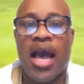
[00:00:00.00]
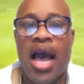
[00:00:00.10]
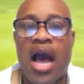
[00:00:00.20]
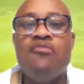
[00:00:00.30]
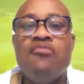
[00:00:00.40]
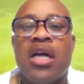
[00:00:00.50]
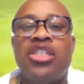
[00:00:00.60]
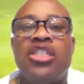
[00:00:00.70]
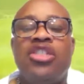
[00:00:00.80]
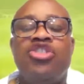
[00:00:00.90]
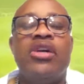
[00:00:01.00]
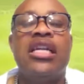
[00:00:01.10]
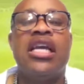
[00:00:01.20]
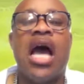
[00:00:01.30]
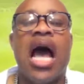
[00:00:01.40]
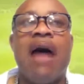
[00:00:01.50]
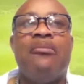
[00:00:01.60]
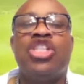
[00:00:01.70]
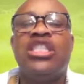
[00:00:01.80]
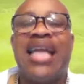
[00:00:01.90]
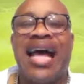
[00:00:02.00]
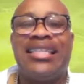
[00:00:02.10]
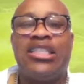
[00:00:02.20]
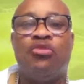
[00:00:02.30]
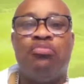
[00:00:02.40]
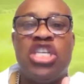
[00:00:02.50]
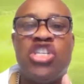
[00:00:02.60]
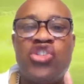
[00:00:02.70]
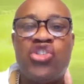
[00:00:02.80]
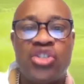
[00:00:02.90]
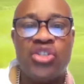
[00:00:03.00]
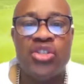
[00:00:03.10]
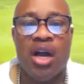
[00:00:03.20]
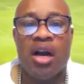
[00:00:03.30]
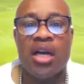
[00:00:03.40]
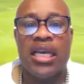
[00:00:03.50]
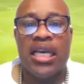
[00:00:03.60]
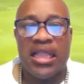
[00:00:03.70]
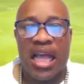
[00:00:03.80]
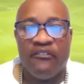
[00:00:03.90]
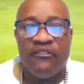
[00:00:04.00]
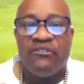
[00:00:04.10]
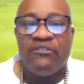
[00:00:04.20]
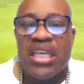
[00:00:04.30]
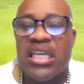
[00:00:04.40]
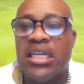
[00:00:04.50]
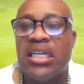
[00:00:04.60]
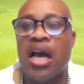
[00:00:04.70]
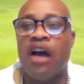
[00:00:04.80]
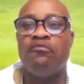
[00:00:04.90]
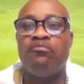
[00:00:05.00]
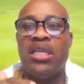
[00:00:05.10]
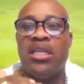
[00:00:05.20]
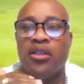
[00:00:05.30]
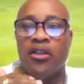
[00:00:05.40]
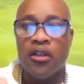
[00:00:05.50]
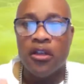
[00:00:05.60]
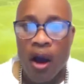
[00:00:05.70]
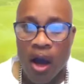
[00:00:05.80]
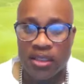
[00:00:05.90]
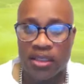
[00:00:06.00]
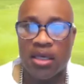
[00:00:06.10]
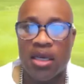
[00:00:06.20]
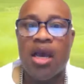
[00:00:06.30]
how much not to be stuck in that feeling of being lost.